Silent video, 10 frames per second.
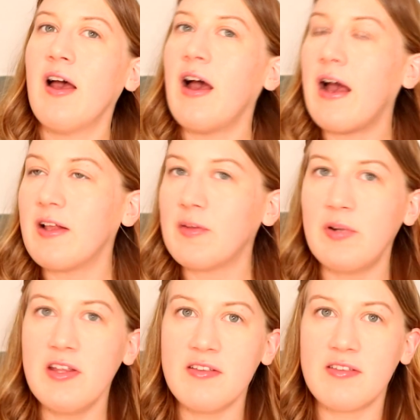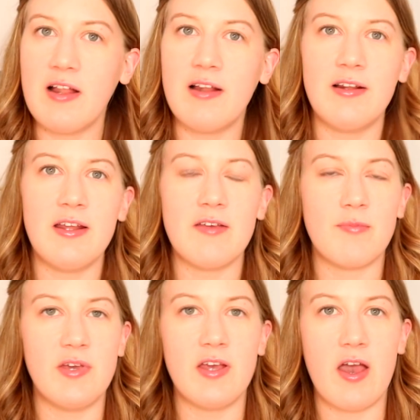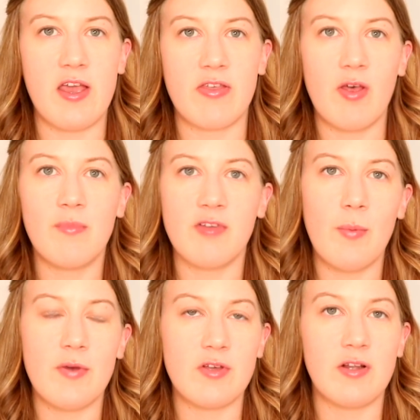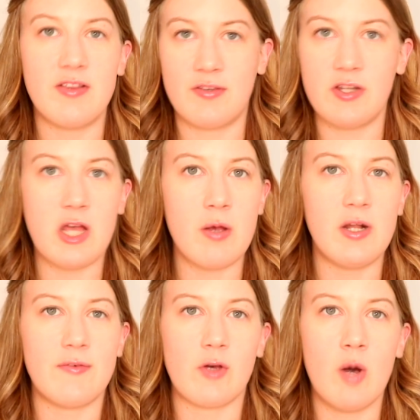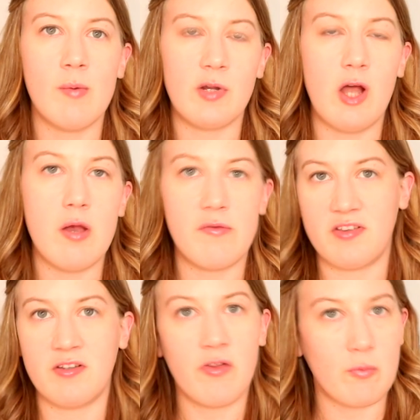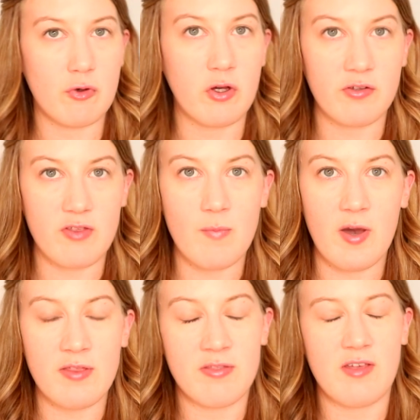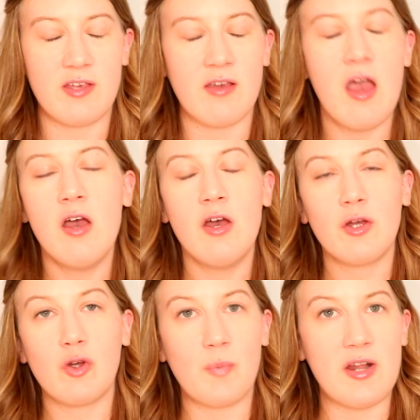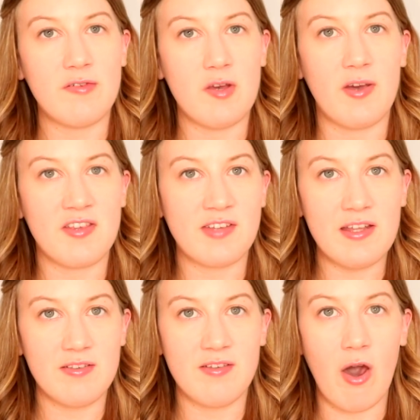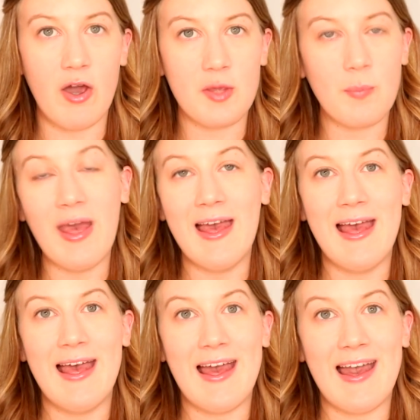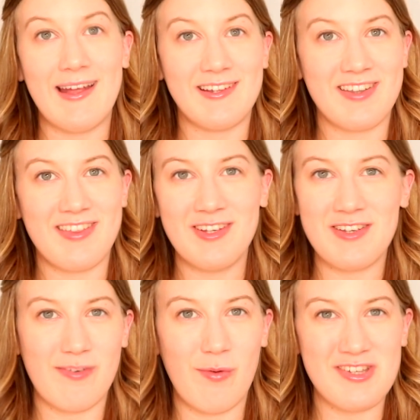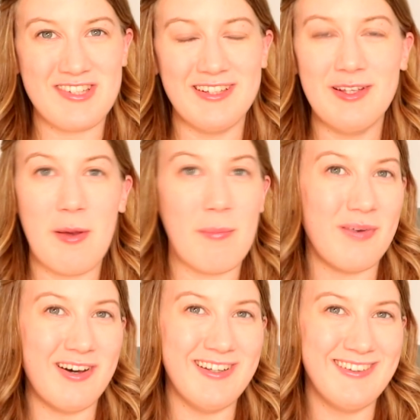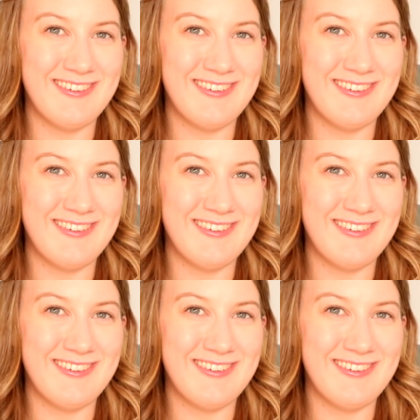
And please leave me a thumbs up if you like this video, leave a comment below if there's another product that you might think could benefit my skin type. And thank you for watching. Bye!